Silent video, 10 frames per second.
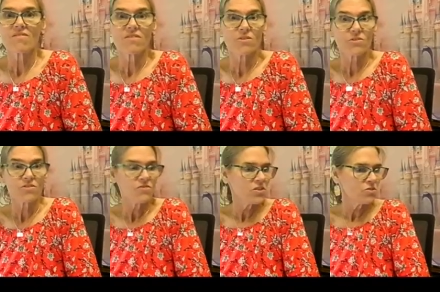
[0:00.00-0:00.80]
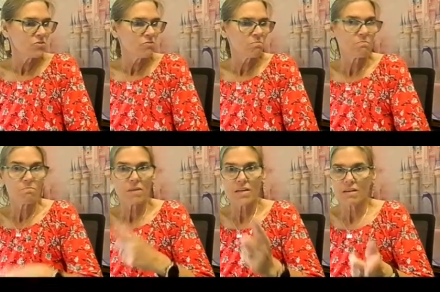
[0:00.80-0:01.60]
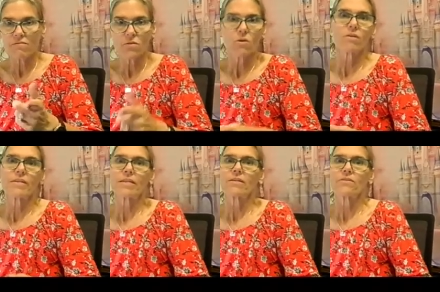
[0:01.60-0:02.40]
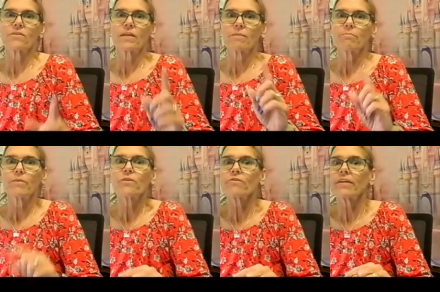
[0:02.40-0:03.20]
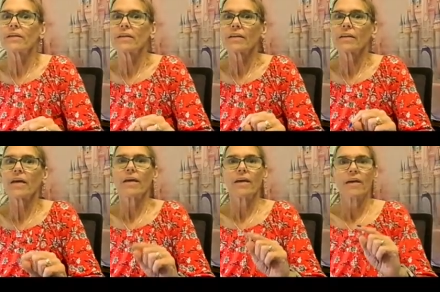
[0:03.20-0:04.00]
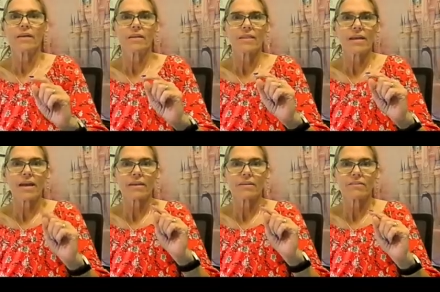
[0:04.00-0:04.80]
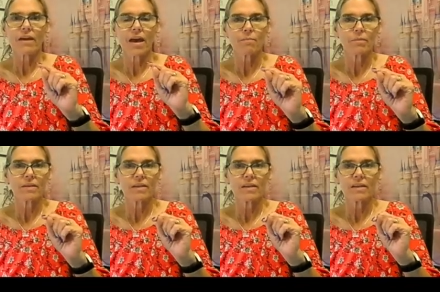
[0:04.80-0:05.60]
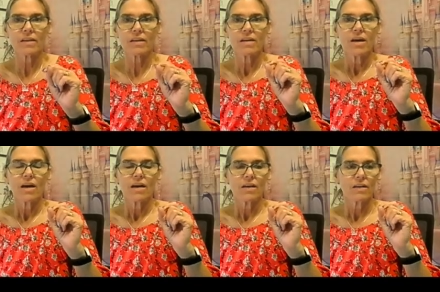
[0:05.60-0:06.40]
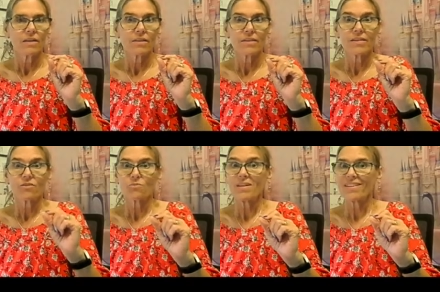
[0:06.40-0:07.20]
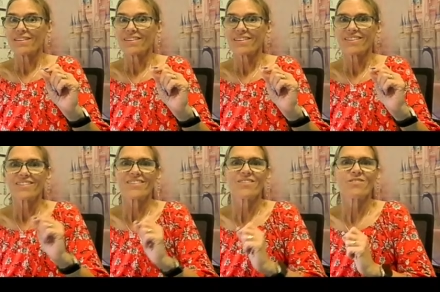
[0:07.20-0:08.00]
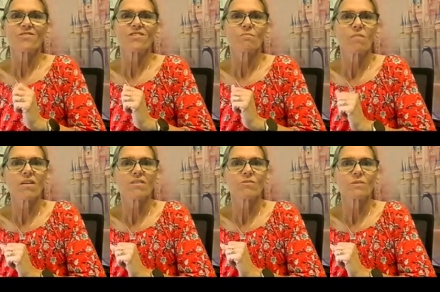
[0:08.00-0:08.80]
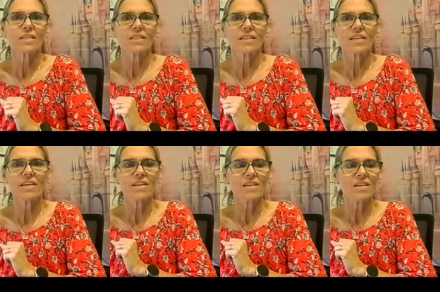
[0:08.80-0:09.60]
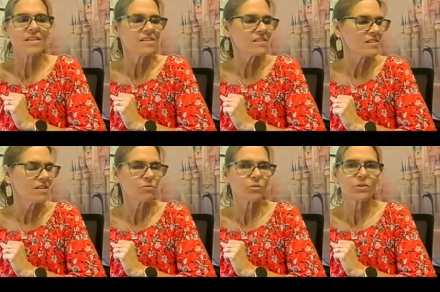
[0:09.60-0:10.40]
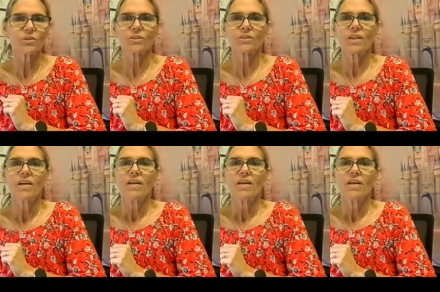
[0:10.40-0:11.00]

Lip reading: Those of you, many of you already know that I'm moving, and that is happening this week. So tomorrow we get the keys, and we'll